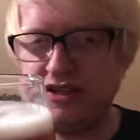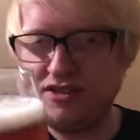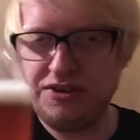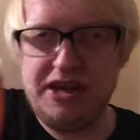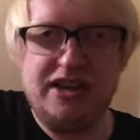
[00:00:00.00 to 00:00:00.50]

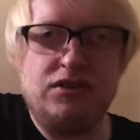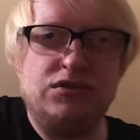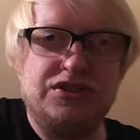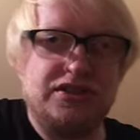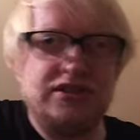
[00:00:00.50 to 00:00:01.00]
So yeah, it
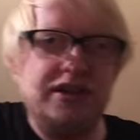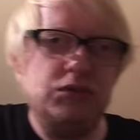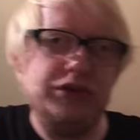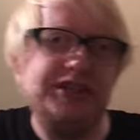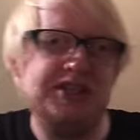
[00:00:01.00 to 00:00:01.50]
looks like
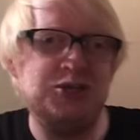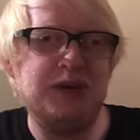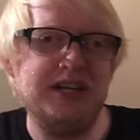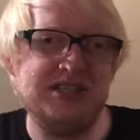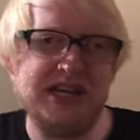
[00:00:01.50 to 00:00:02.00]
what you'd
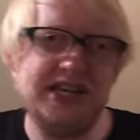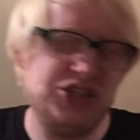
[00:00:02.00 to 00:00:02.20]
expect a